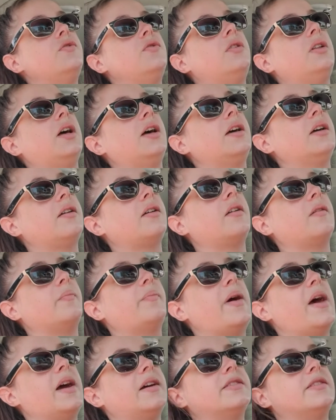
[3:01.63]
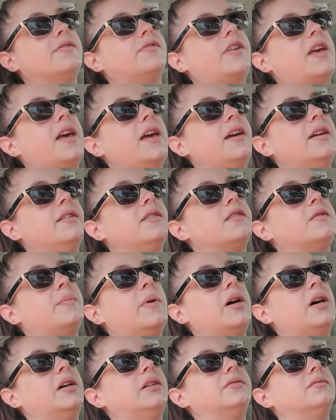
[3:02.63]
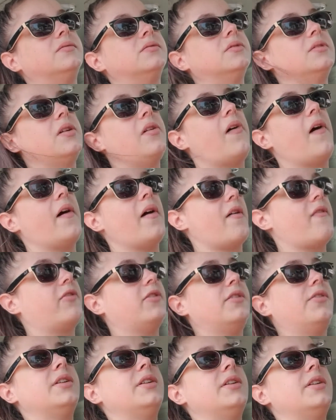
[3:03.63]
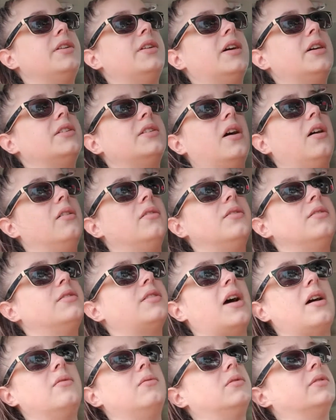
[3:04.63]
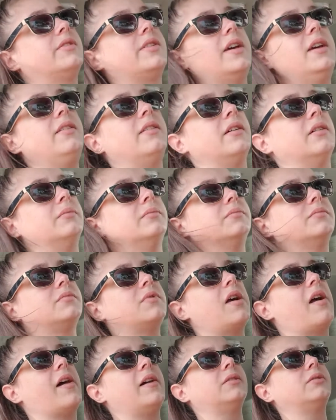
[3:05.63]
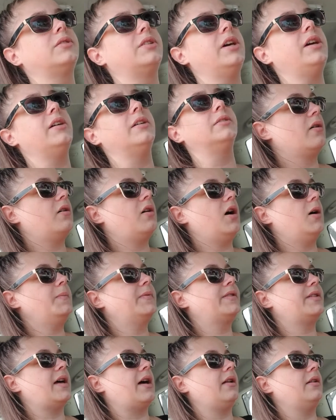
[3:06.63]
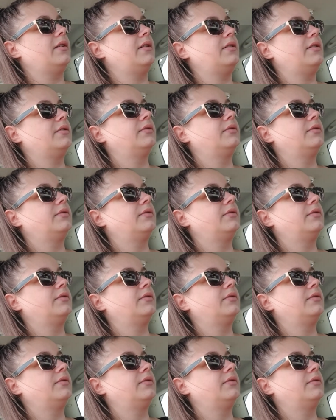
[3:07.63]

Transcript: like packs of cans, but for $39, I will take them. I don't care. Cobb salad,